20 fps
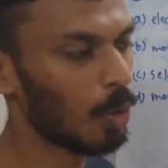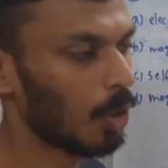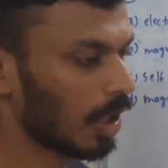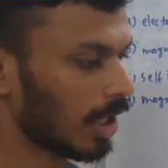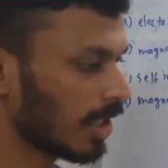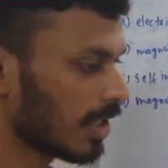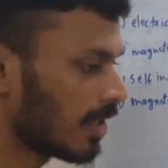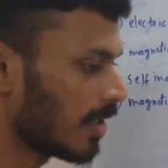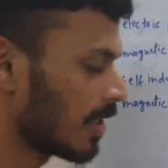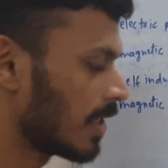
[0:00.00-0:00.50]

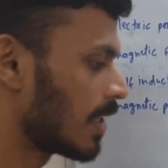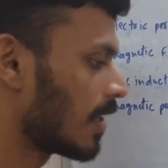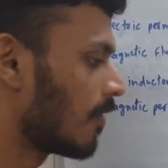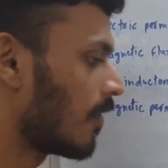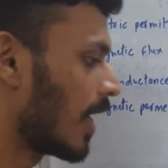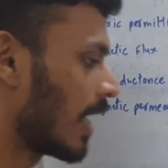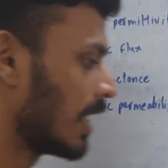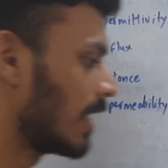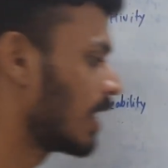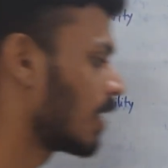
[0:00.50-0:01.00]
Okay, this is the
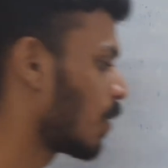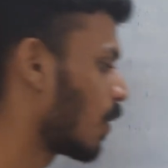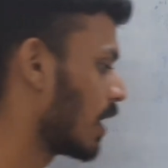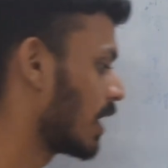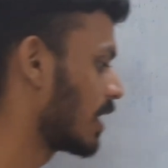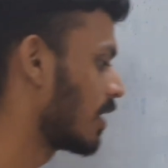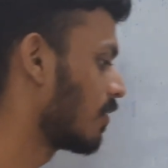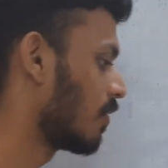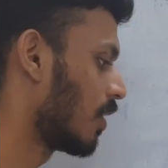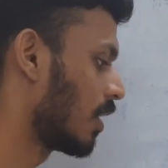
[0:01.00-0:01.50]
final
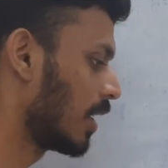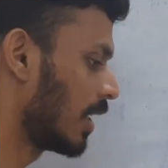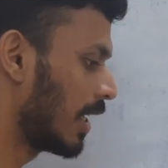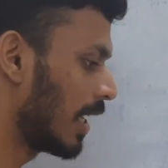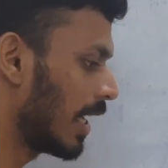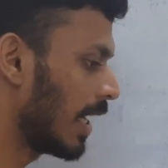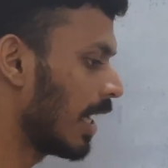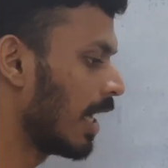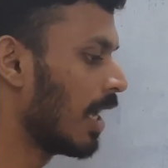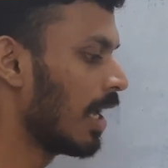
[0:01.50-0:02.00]
question for the
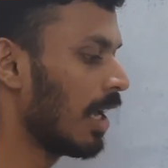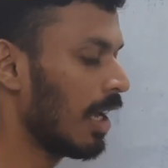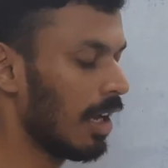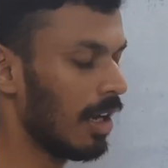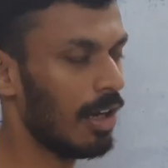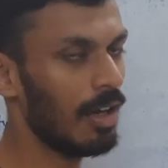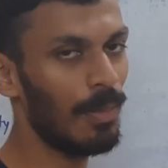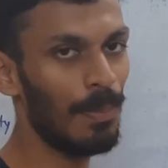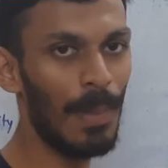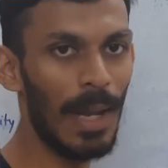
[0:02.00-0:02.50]
day
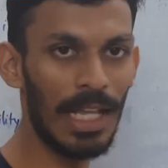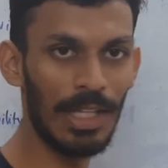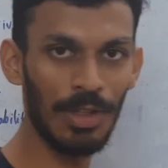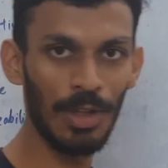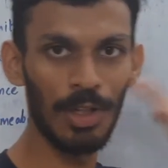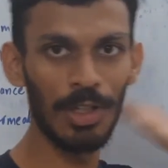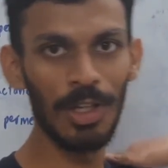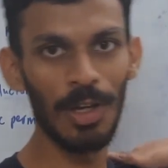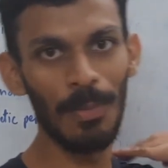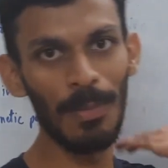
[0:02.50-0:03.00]
uh, pats
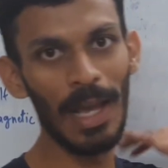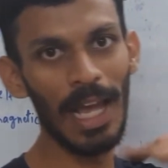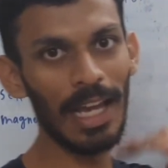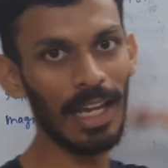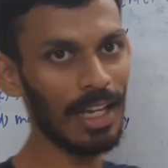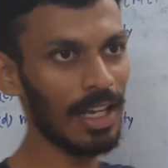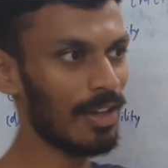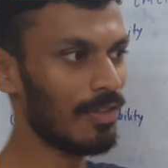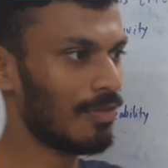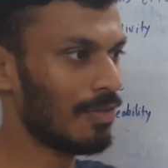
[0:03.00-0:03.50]
on your
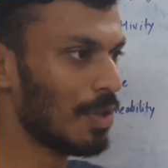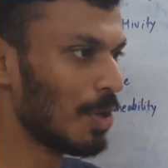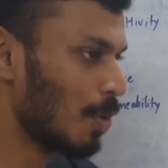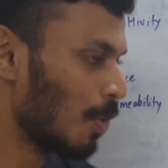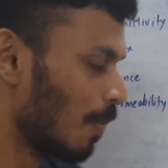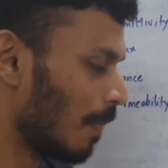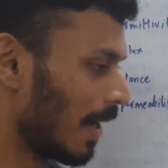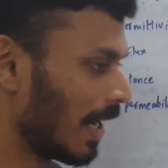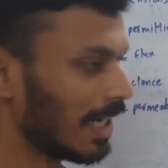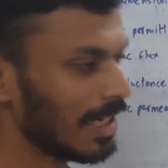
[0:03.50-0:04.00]
back if
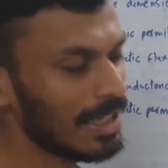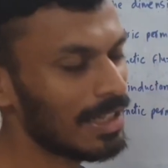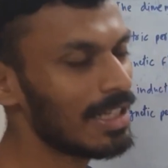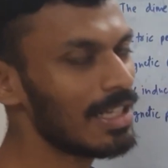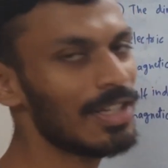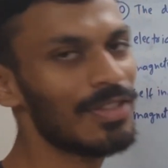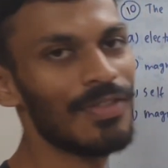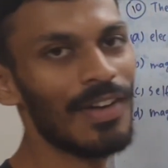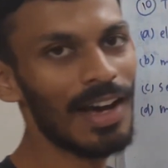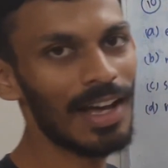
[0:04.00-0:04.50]
you made it
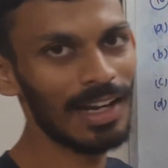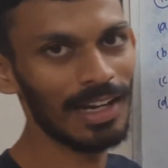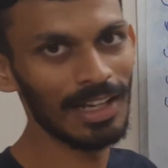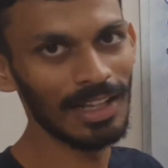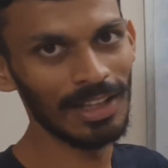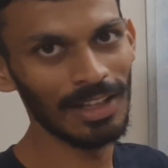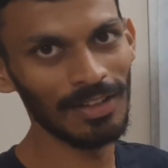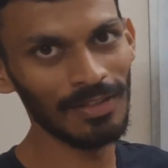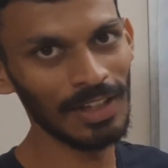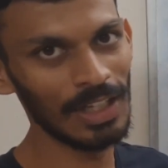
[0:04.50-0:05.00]
this far
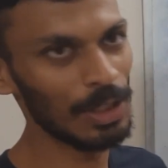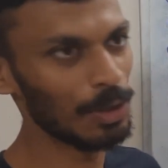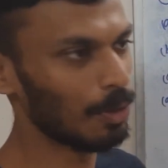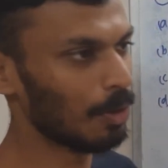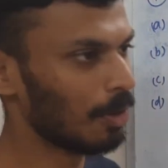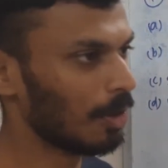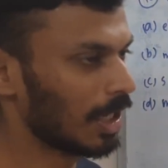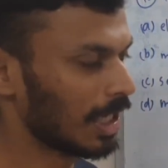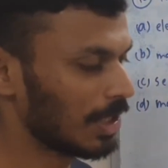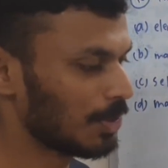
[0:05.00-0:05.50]
in the video
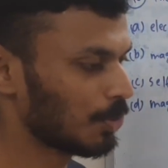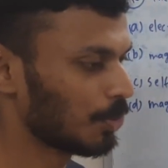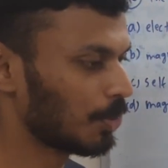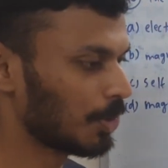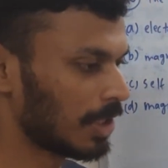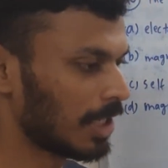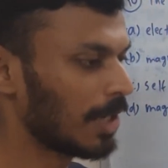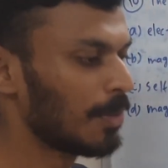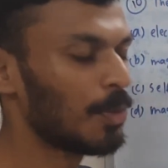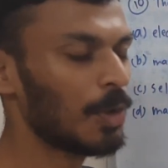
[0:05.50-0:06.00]
okay so
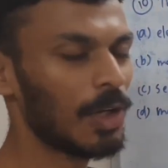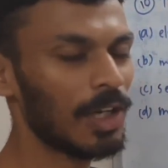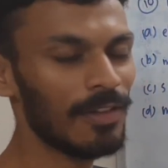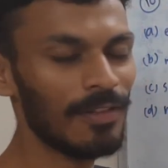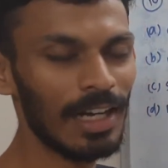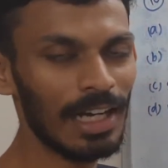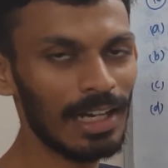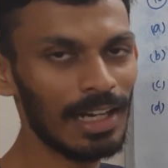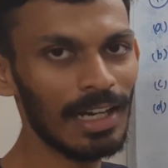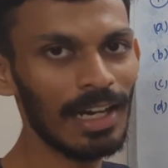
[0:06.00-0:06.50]
stay
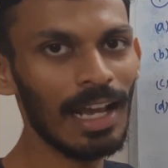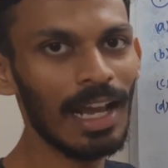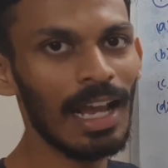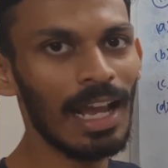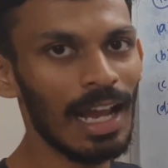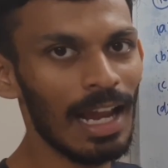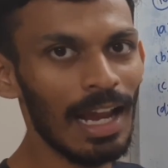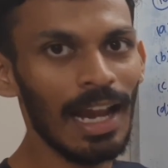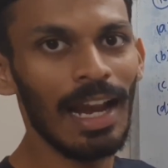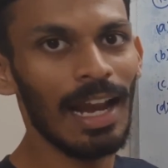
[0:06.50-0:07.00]
motivated
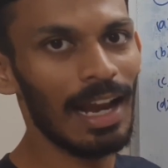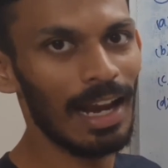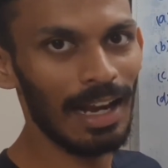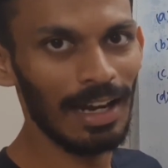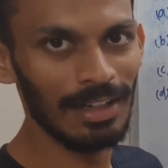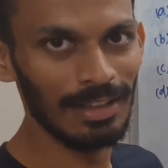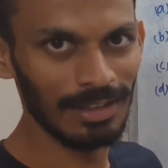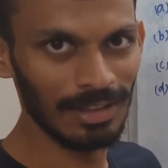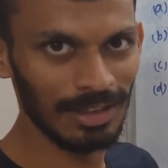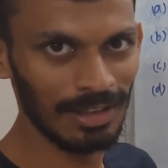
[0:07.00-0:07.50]

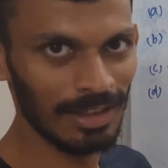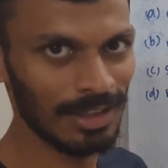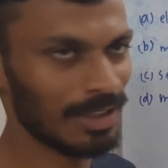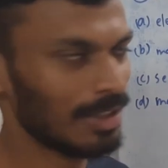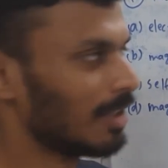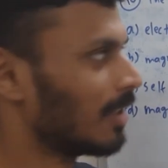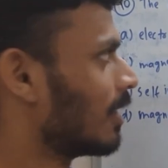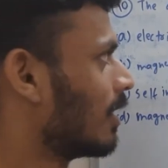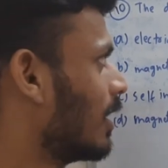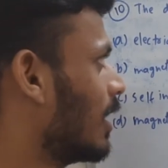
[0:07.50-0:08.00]
and
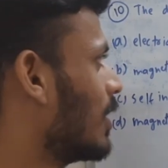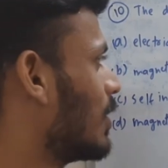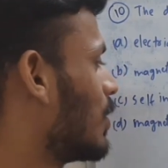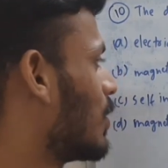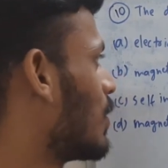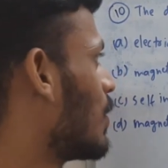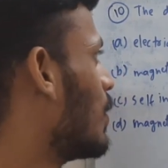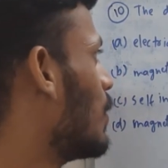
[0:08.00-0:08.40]
let's